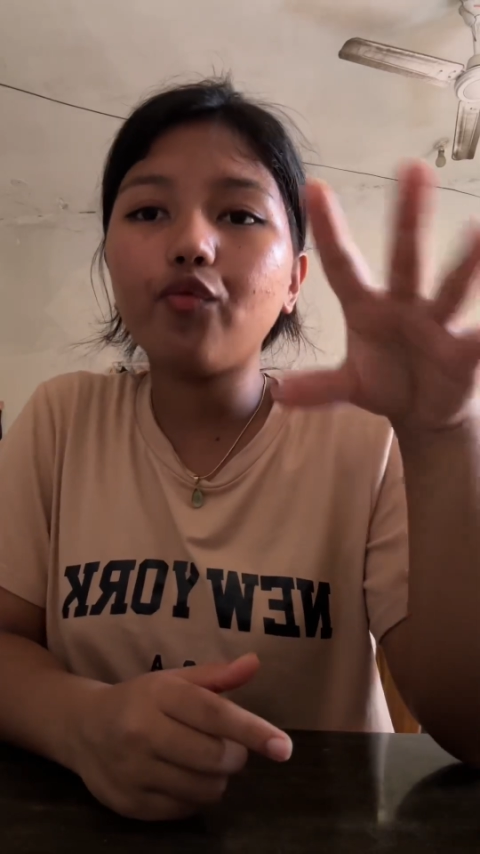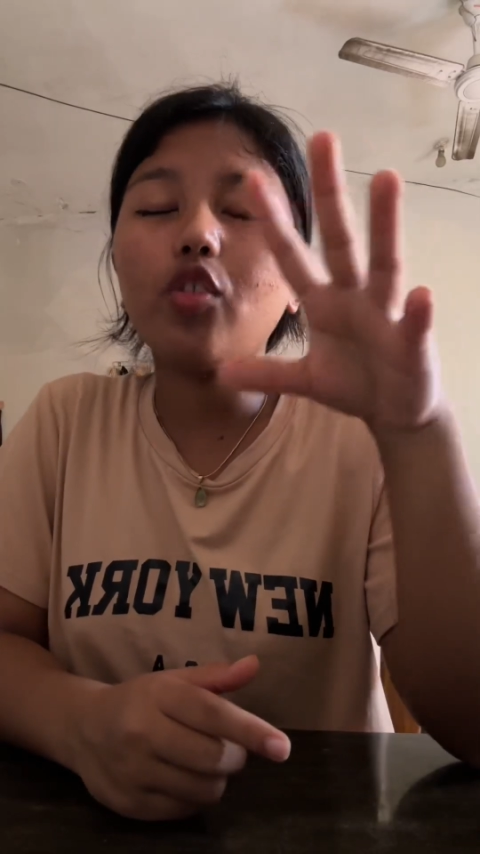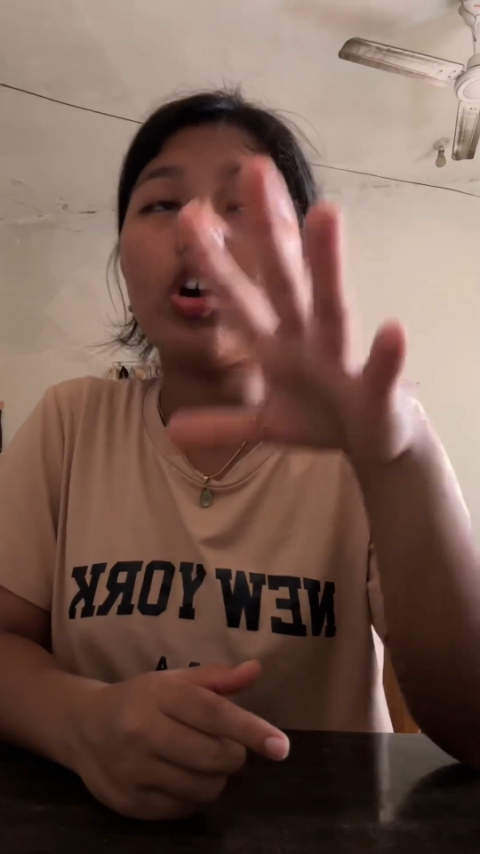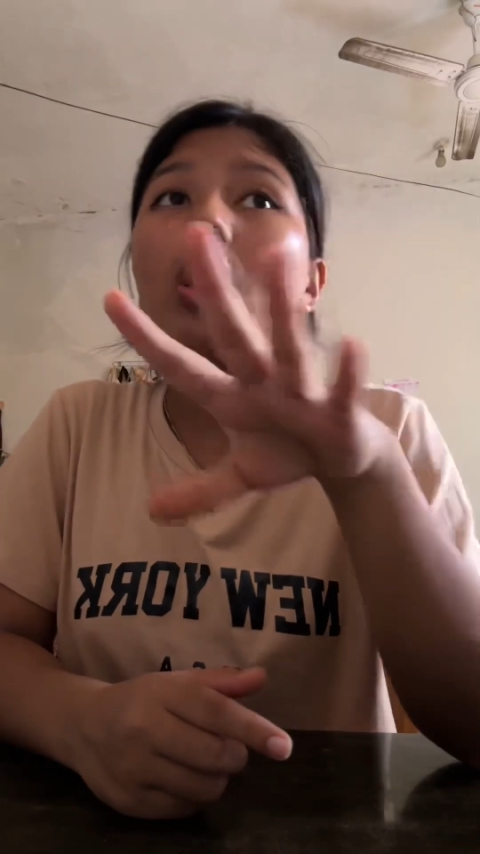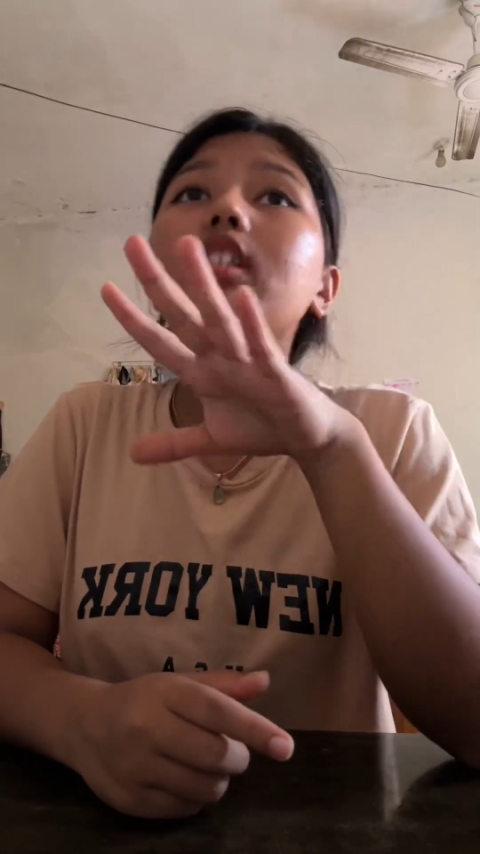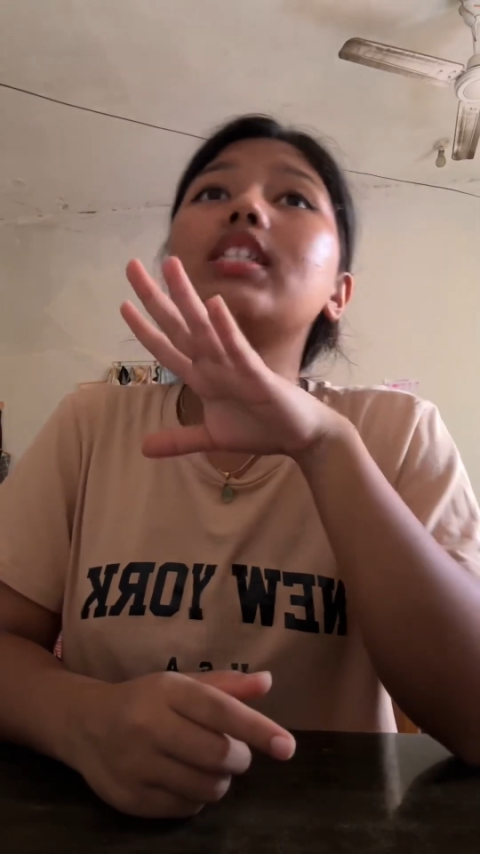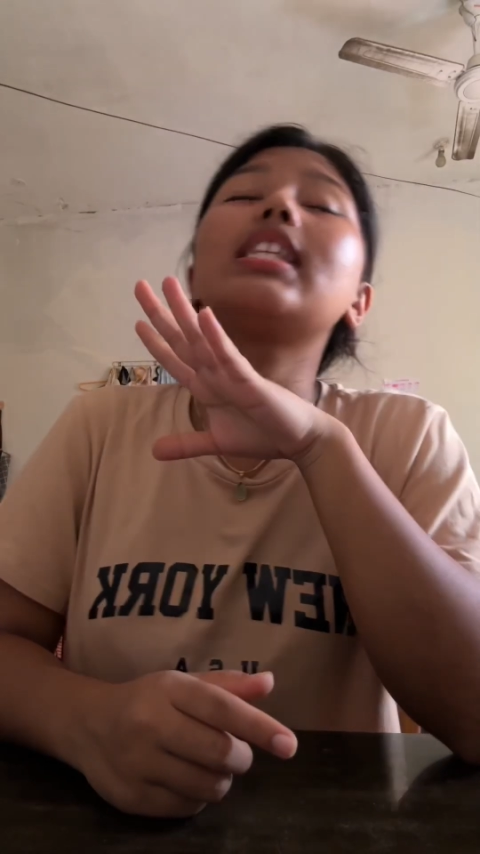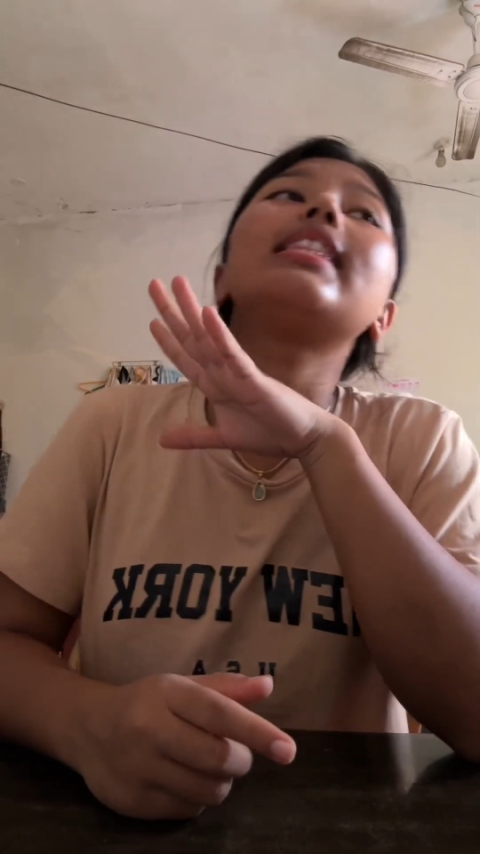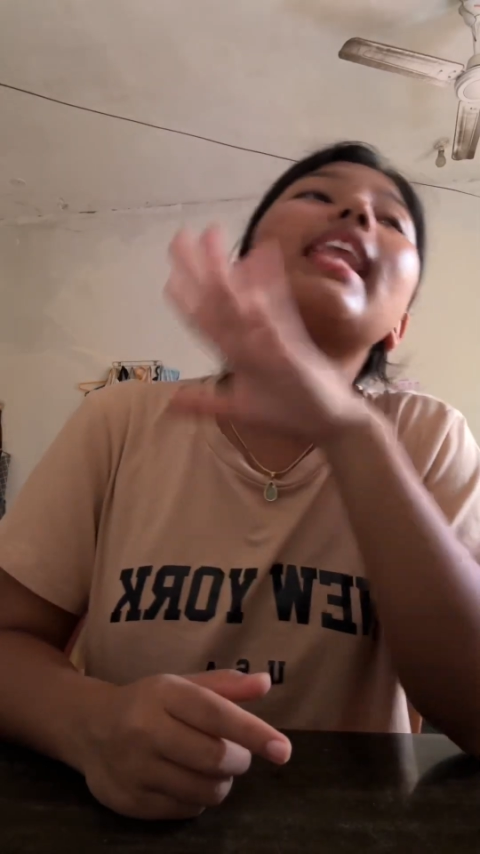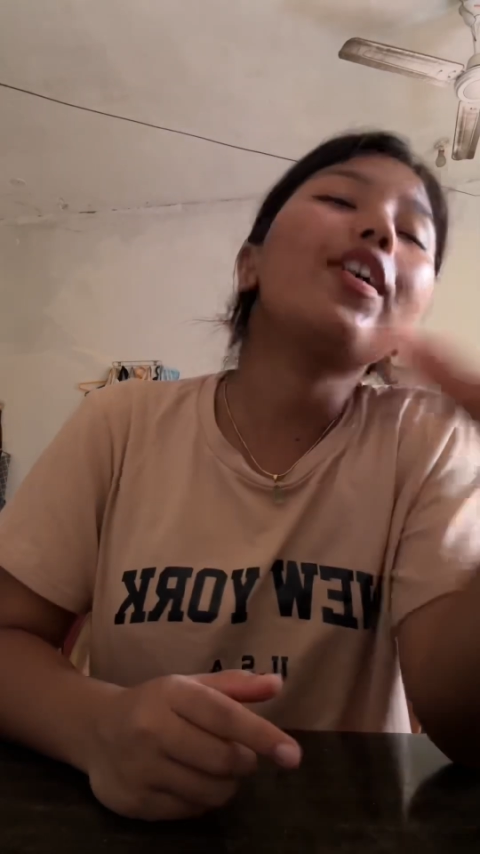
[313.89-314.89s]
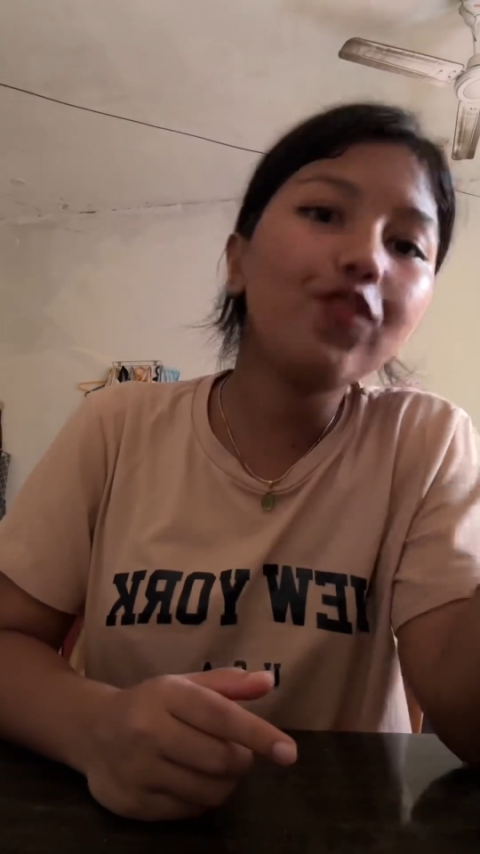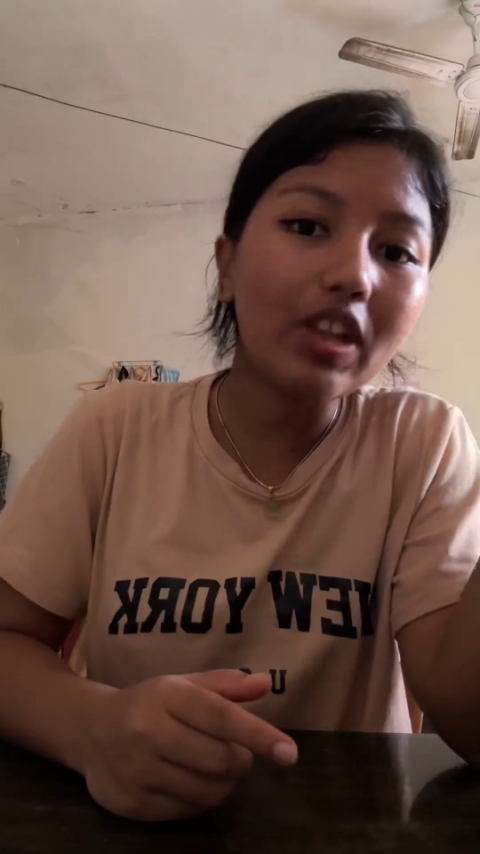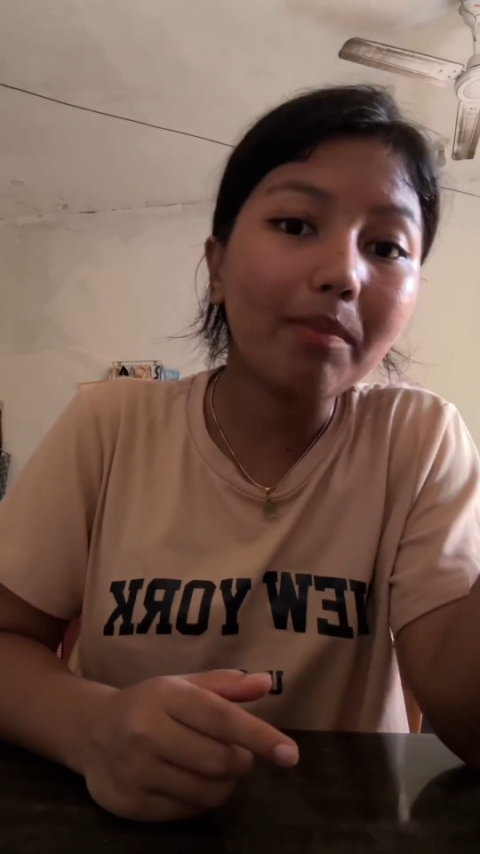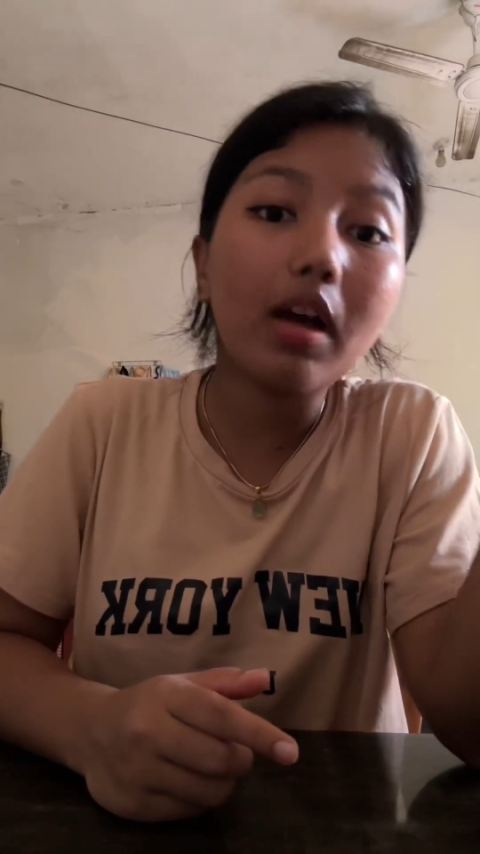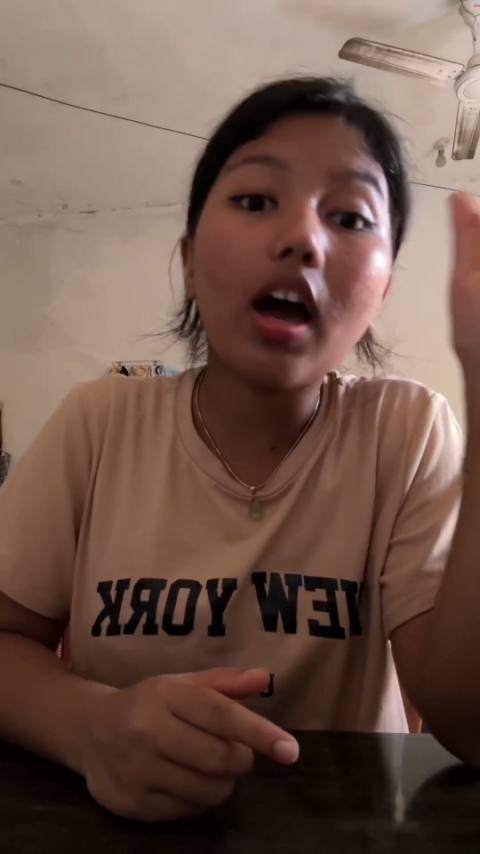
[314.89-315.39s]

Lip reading: for until lifetime,